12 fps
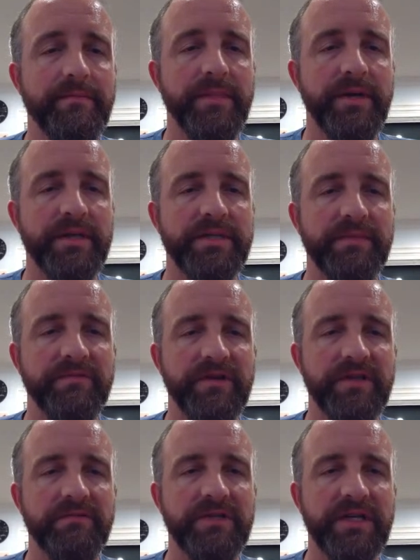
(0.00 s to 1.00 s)
Except we
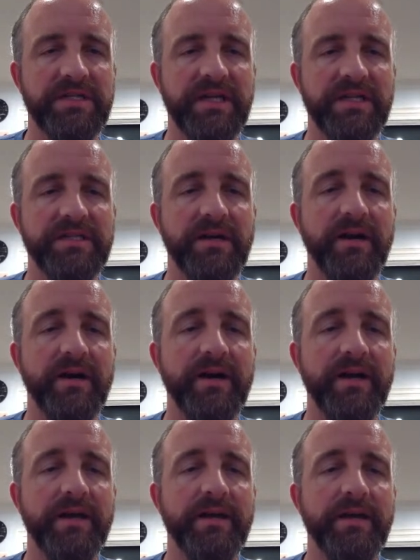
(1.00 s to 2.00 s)
test against
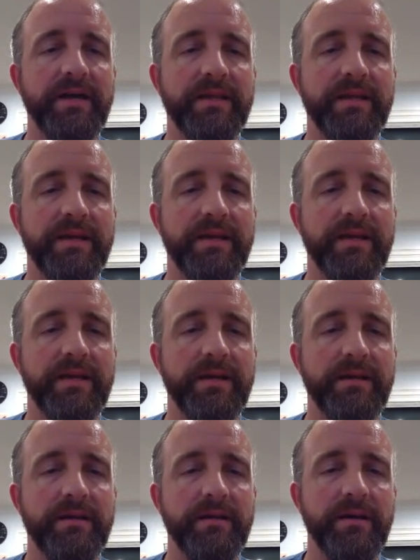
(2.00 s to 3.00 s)
I and
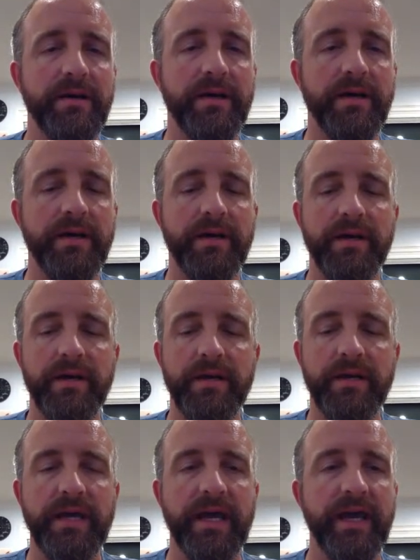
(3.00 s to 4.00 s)
then
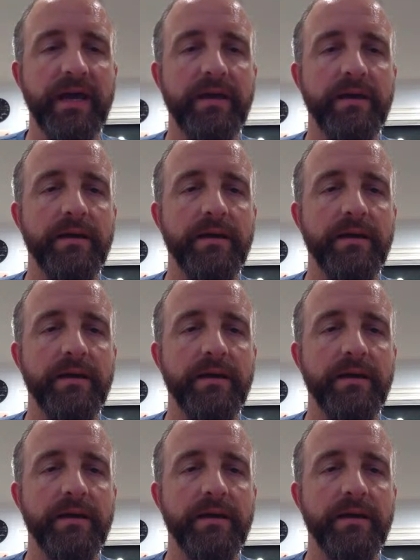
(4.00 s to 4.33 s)
K.